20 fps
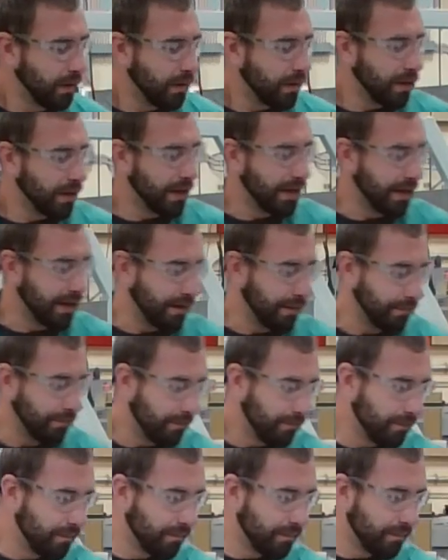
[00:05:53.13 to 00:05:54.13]

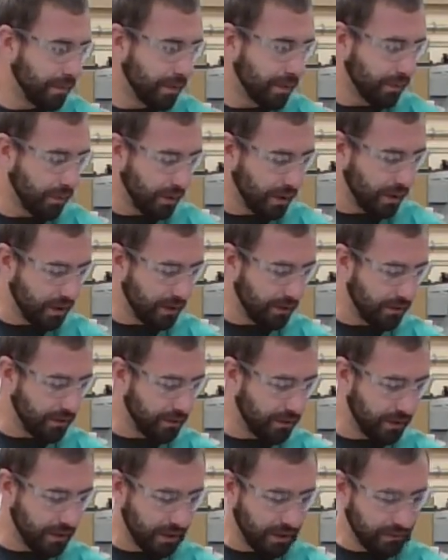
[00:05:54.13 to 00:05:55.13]
The one other
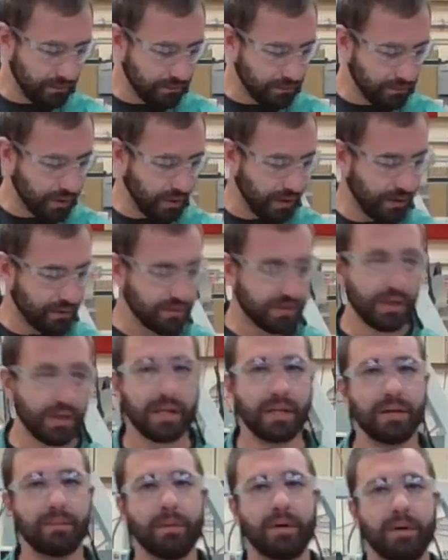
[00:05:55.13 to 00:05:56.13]
thing, so I was
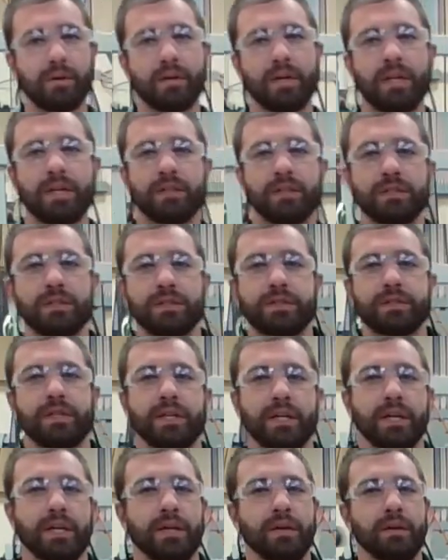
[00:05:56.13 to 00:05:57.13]
talking about grinders
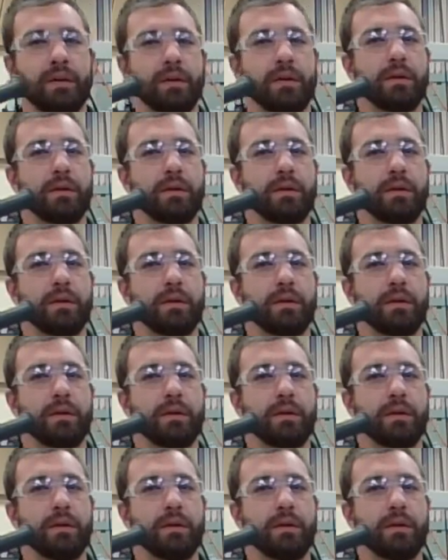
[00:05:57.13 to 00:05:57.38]
and